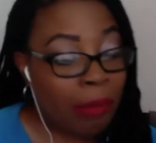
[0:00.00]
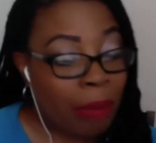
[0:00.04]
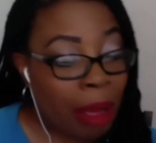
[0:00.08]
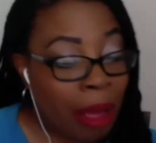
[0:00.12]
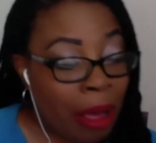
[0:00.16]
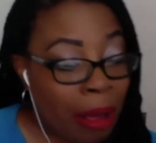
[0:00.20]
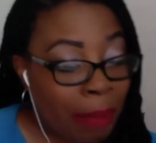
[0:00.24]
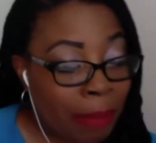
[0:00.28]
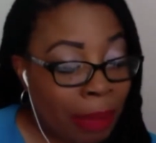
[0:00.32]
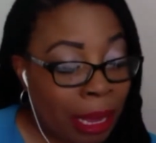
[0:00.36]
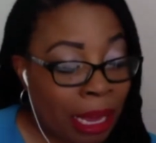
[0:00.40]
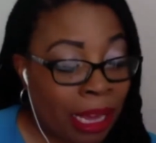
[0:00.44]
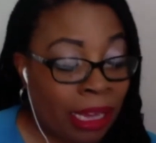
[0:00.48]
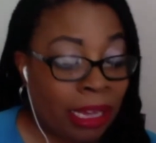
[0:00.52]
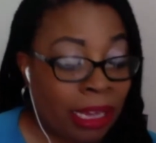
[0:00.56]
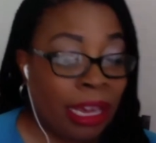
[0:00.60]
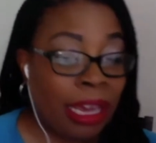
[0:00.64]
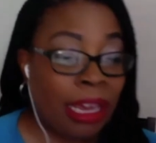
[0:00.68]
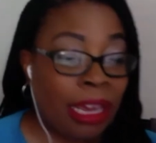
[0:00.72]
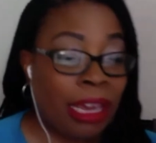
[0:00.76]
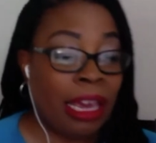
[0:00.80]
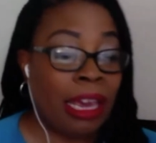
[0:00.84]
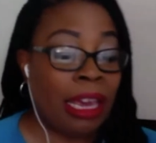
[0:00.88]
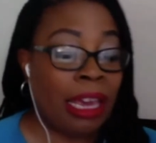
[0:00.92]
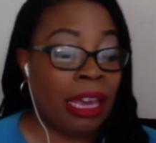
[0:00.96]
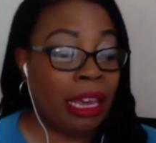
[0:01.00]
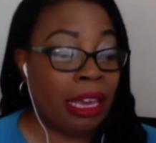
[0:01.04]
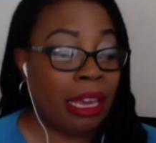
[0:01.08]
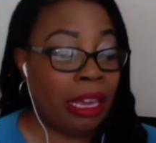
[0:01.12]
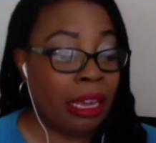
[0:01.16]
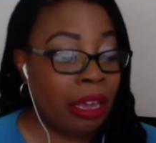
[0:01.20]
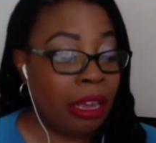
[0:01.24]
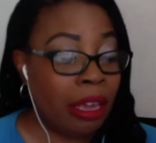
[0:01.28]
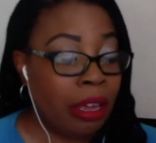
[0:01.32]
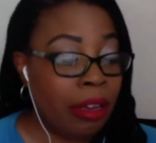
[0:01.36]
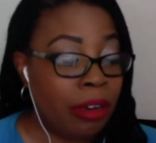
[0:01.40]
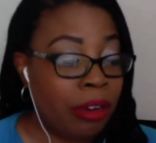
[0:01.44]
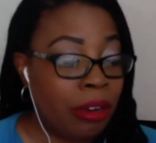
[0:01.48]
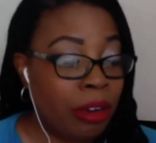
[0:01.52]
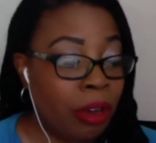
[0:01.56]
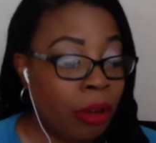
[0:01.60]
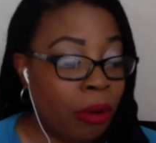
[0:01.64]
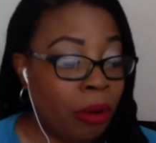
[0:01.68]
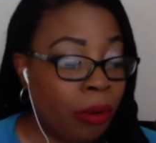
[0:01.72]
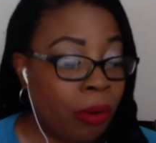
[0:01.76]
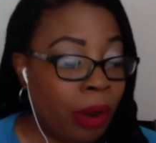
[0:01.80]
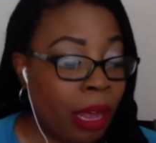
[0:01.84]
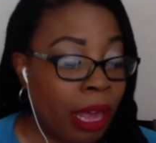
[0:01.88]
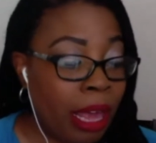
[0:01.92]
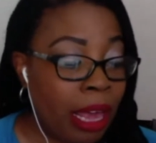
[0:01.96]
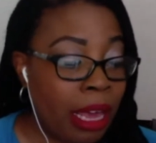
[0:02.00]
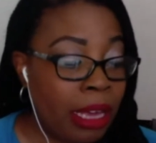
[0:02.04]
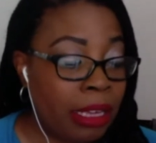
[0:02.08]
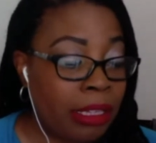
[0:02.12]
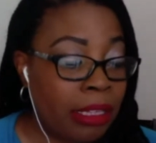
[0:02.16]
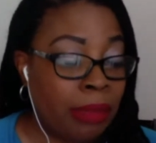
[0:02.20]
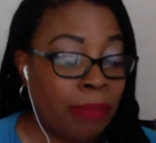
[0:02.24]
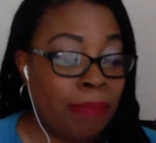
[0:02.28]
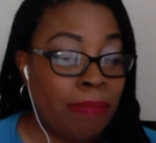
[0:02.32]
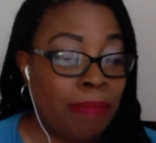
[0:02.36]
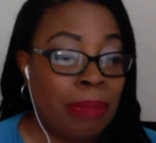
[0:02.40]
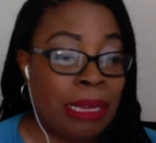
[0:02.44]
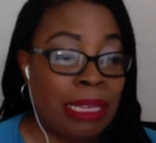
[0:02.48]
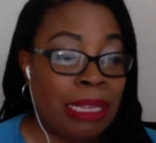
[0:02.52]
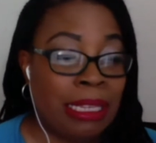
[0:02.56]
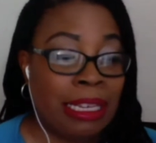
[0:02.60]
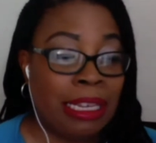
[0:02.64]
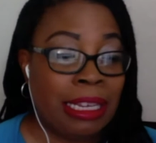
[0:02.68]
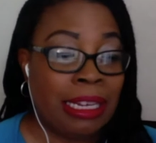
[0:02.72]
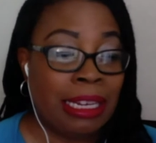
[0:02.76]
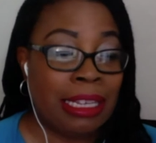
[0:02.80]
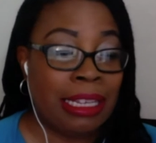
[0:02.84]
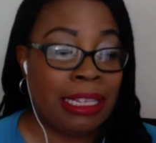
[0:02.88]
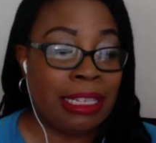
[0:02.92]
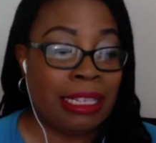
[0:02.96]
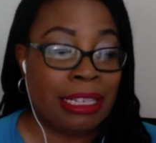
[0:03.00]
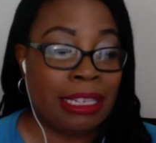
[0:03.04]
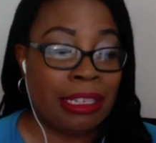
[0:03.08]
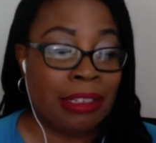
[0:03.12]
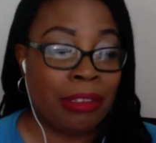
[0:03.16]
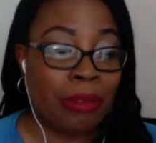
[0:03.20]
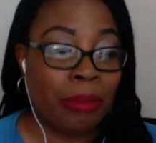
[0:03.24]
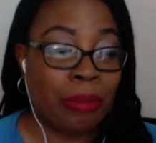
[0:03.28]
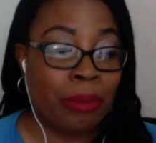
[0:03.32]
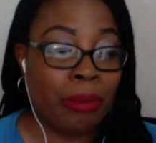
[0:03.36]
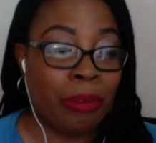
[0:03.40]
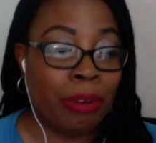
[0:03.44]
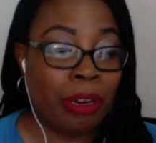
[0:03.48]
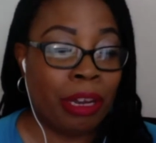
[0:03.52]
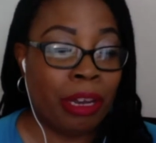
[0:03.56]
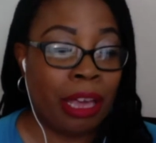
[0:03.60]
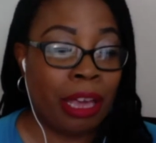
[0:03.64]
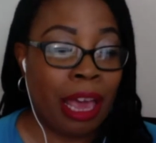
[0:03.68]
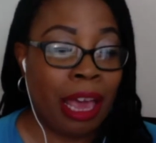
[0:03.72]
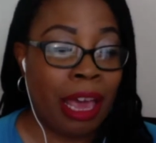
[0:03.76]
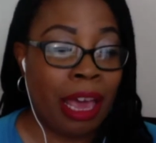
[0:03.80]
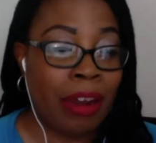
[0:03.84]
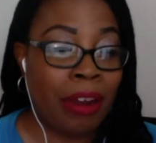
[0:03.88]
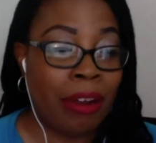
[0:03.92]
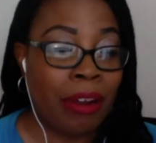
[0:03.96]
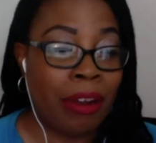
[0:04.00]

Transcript: um, aka known as Busy Lizzie. So we're going to add her